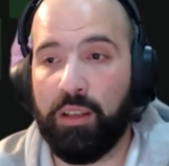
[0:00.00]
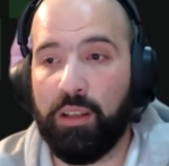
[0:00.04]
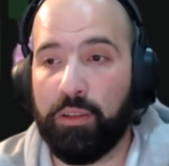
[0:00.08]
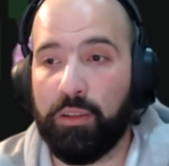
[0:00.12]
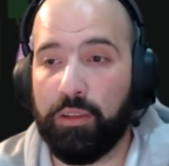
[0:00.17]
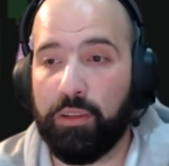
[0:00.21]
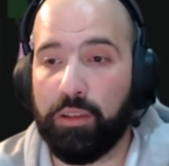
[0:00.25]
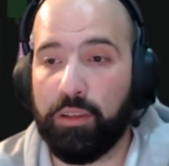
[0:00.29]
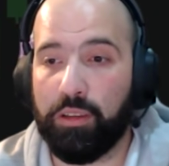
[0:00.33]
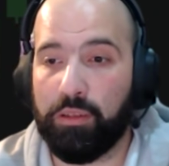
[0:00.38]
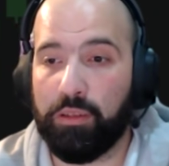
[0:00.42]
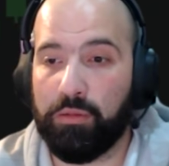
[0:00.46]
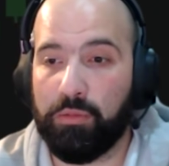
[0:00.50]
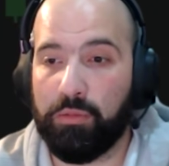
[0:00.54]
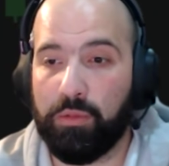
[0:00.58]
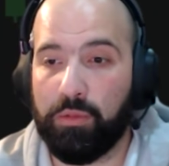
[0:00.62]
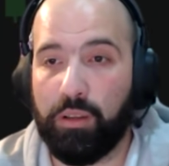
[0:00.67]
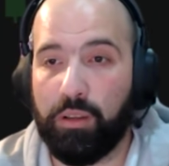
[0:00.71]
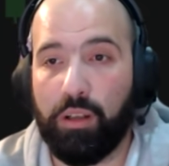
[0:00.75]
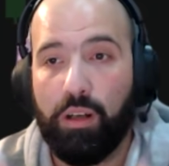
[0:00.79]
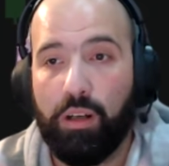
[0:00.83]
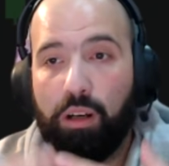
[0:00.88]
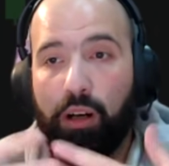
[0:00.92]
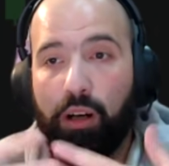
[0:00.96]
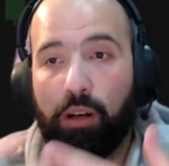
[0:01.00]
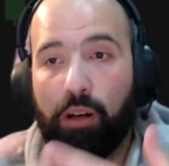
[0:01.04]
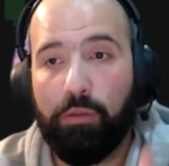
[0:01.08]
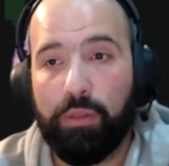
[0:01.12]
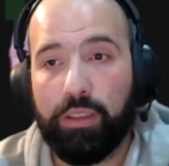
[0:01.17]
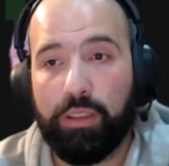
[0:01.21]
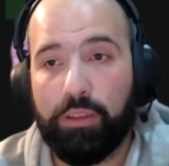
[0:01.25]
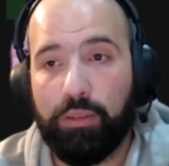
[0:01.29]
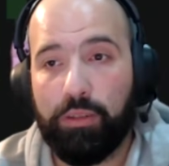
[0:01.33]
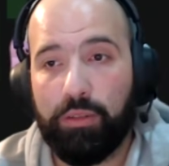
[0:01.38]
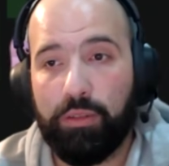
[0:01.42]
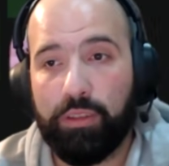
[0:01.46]
you know,
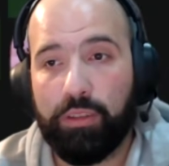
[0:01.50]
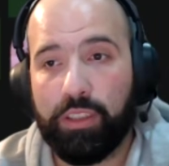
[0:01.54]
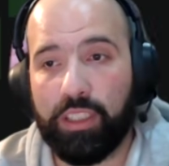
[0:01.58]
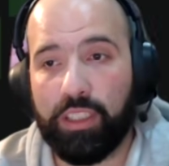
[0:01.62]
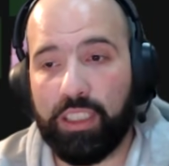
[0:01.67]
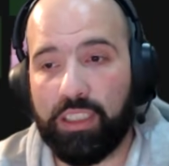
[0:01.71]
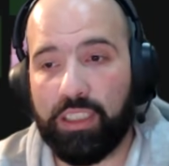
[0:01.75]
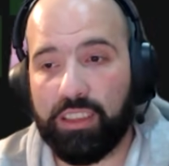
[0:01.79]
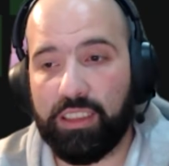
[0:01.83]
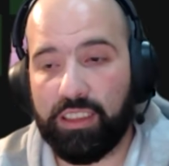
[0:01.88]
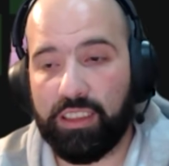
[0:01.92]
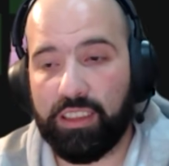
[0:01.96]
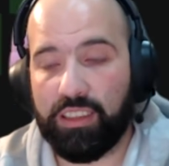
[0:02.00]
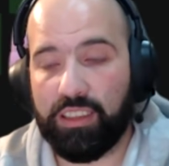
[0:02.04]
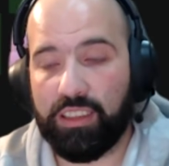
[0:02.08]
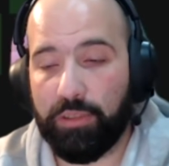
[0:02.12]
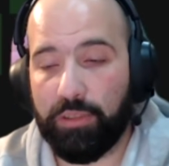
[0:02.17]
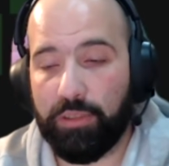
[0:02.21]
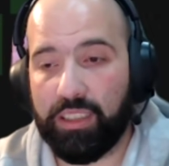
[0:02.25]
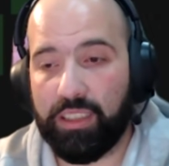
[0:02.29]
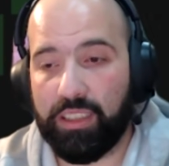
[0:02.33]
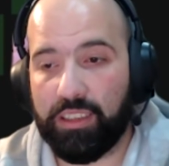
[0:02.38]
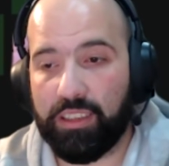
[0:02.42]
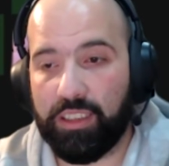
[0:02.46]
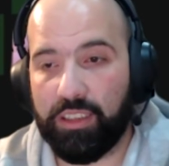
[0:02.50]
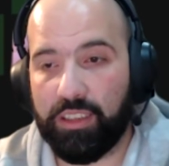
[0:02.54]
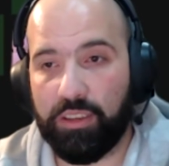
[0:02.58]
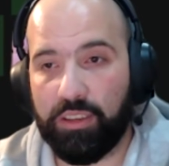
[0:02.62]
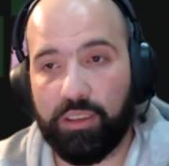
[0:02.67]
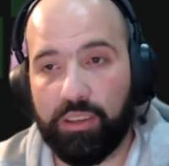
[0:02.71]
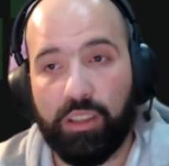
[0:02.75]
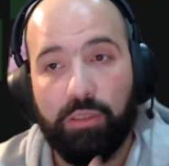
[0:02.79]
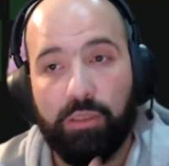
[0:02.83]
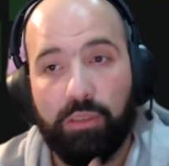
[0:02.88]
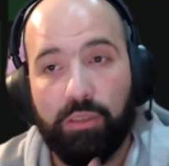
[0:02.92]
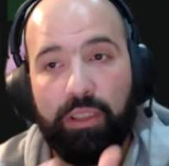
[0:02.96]
always do your research,
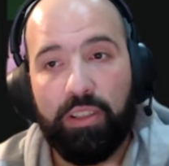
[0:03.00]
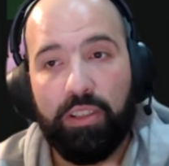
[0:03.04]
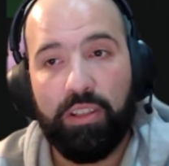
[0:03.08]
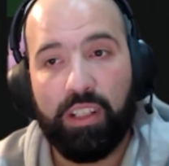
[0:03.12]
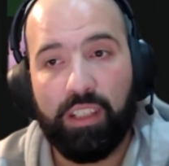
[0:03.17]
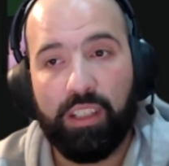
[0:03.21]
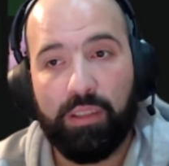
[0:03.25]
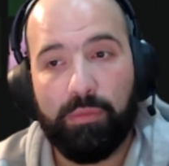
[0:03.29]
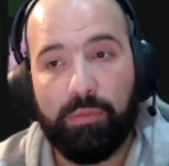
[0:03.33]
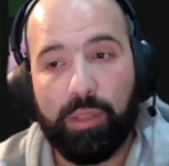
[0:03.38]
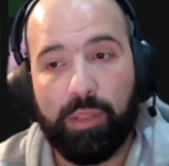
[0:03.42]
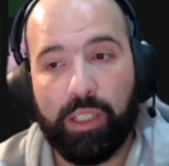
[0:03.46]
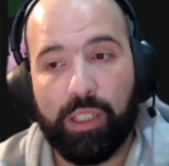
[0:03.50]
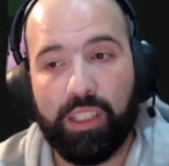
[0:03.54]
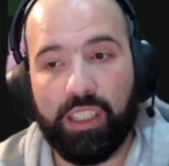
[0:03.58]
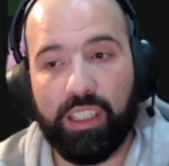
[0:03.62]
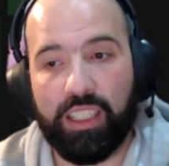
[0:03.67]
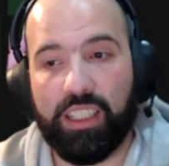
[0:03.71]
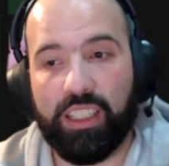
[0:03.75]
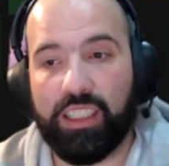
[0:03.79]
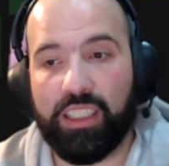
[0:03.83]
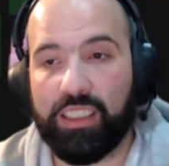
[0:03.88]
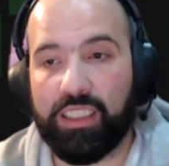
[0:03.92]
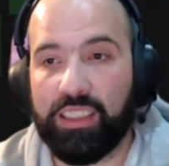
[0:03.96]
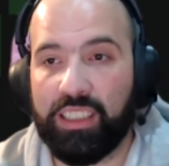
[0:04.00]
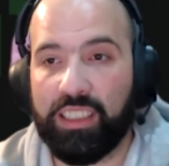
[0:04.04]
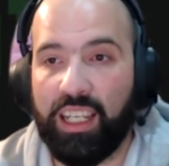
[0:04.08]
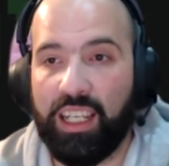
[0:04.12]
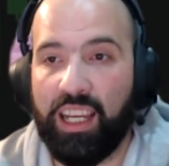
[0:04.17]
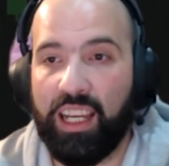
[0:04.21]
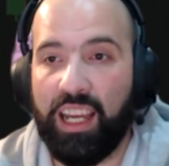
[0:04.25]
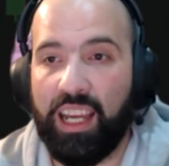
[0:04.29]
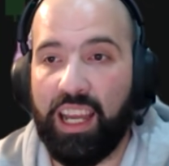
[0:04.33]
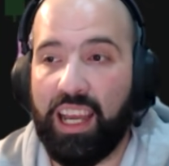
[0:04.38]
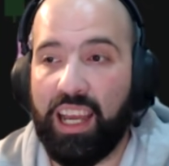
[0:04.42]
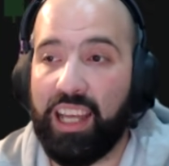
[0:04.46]
always check the markets,
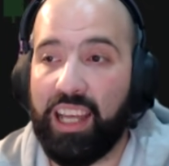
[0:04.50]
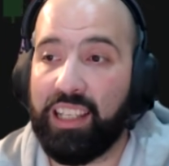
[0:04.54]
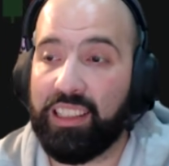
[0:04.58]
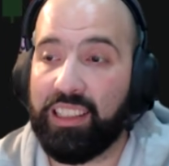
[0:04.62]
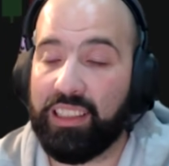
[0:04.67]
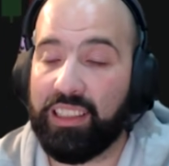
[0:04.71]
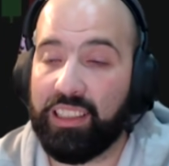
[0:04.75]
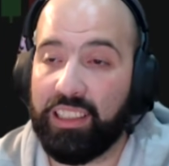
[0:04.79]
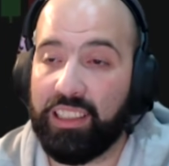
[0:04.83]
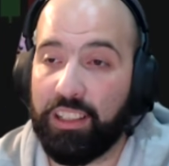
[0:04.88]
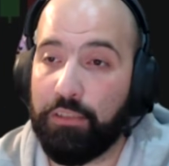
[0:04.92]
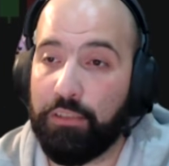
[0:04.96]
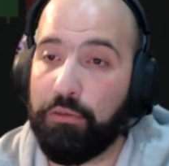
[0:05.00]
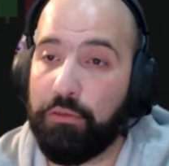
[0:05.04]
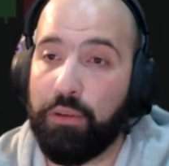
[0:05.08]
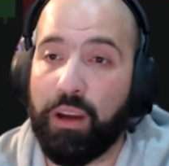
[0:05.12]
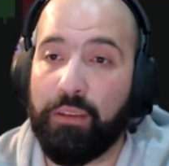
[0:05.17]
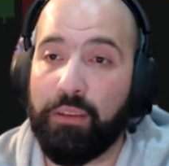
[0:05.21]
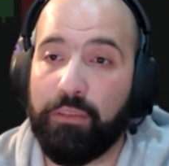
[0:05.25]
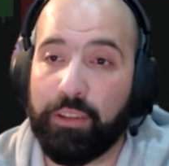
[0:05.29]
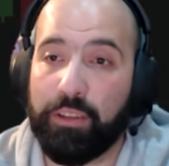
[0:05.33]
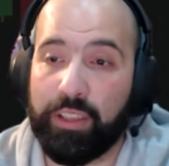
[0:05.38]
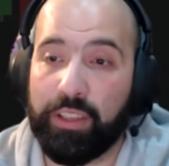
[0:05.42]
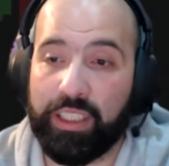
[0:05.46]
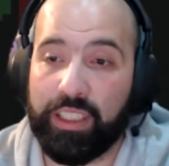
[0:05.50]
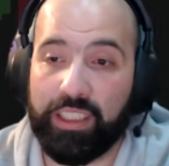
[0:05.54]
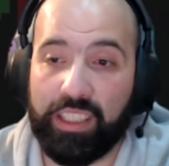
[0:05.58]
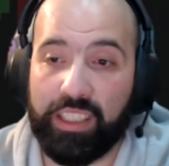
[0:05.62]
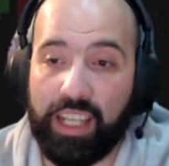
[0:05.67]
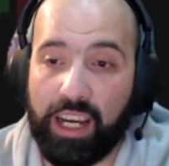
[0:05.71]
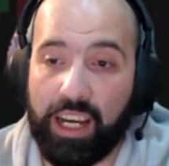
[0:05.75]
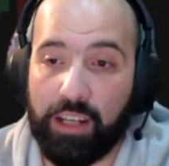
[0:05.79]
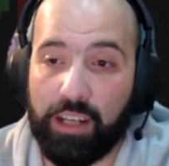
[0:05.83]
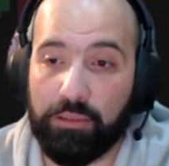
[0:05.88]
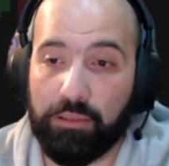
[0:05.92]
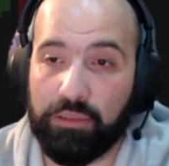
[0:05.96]
and if you're ever in
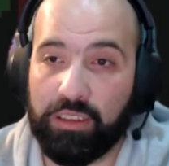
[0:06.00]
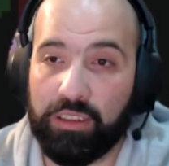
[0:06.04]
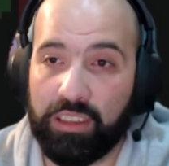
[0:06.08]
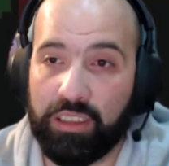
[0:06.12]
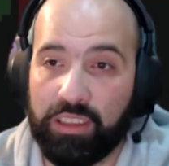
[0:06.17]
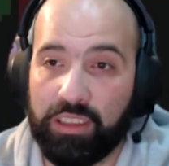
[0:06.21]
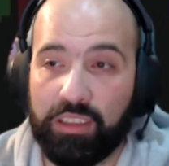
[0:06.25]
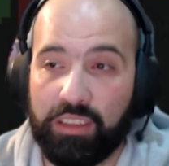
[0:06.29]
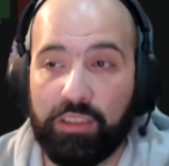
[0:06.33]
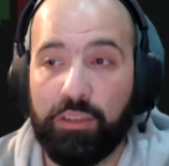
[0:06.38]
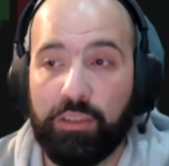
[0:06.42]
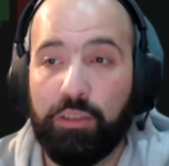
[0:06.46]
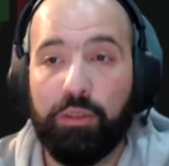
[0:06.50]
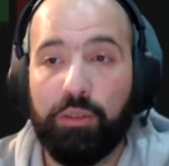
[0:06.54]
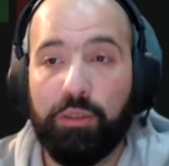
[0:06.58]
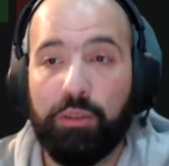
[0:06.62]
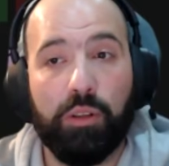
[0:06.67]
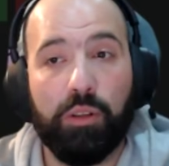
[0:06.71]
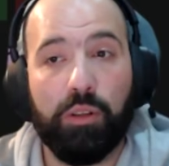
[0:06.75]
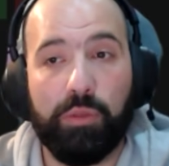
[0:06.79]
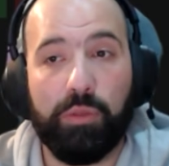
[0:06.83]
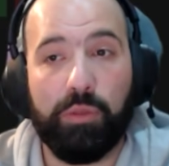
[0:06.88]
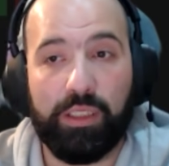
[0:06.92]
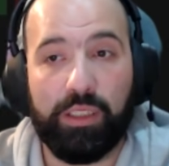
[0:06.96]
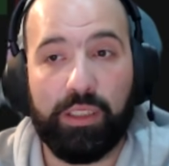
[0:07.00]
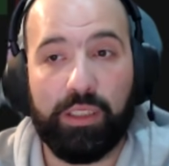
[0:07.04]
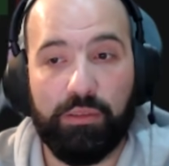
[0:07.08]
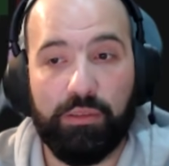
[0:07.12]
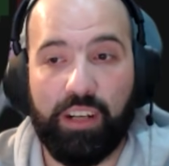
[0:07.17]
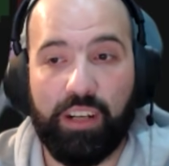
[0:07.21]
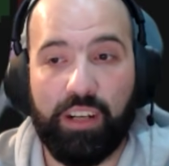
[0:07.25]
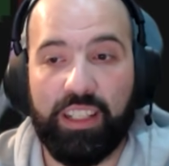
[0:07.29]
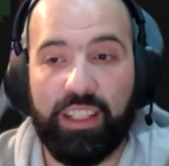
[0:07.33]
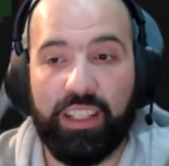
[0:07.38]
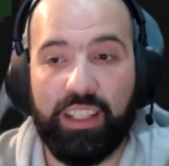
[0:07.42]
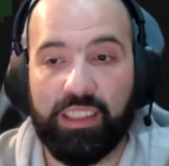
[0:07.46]
doubt, you know where to
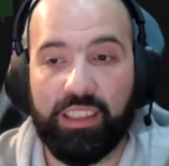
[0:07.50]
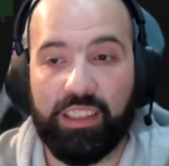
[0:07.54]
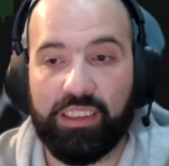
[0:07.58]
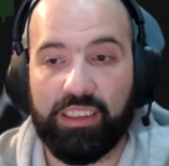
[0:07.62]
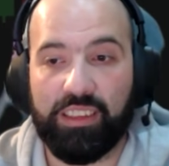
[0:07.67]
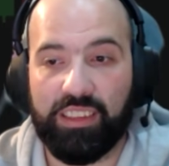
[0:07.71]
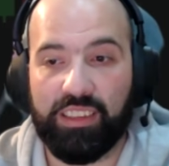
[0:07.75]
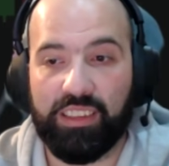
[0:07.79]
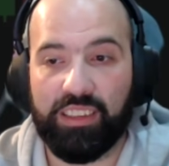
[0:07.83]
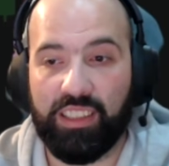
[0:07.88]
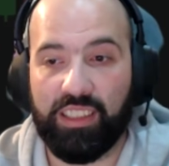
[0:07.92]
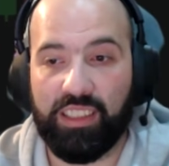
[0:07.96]
find us.